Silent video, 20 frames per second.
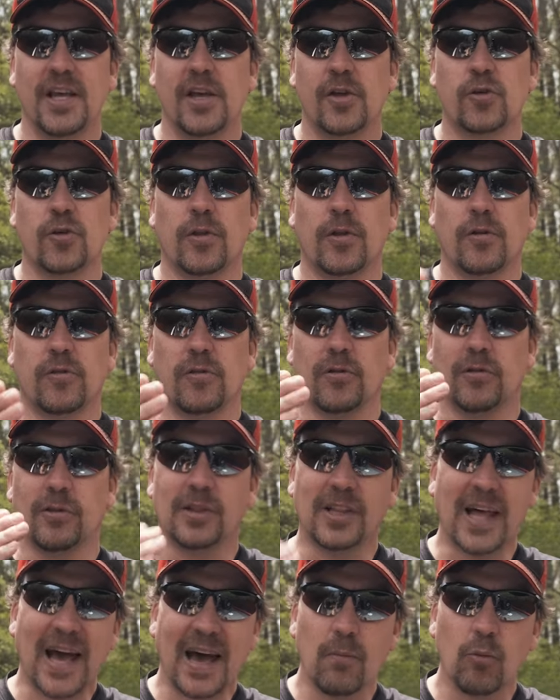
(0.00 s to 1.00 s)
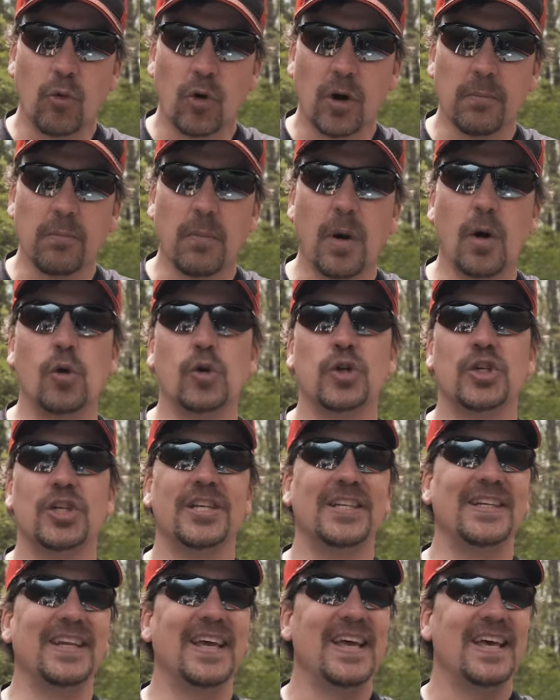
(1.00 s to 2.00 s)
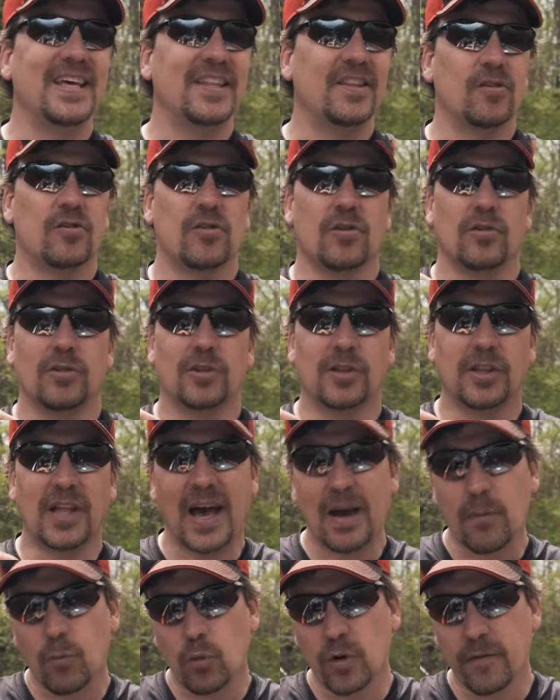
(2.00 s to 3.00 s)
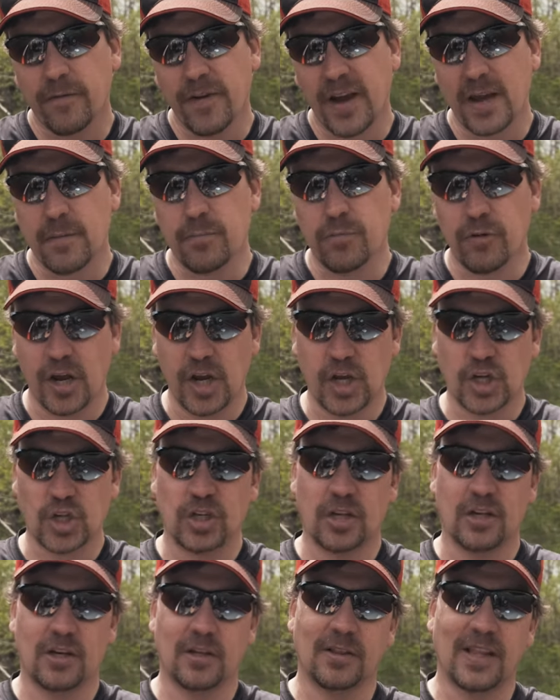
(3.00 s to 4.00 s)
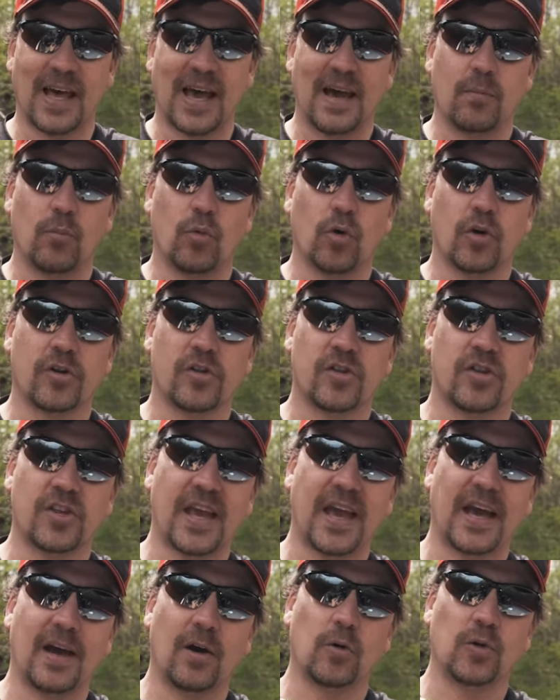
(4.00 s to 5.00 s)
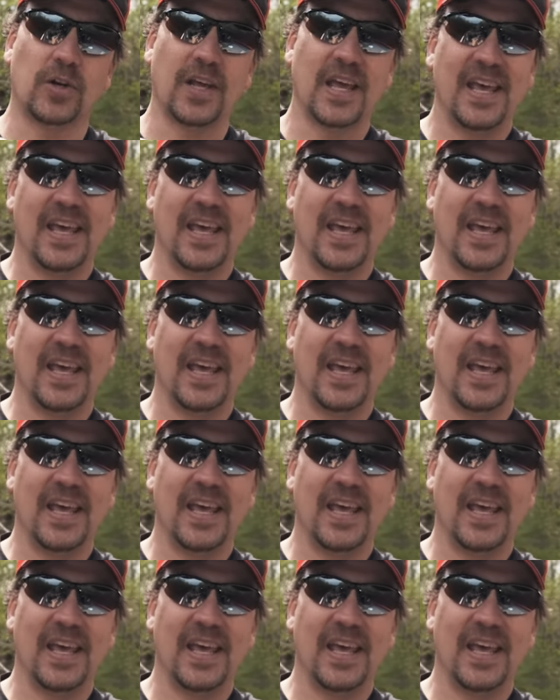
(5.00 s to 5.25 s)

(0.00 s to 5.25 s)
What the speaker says: So there's a lot more motion, there's a lot more vibration and a lot more sound.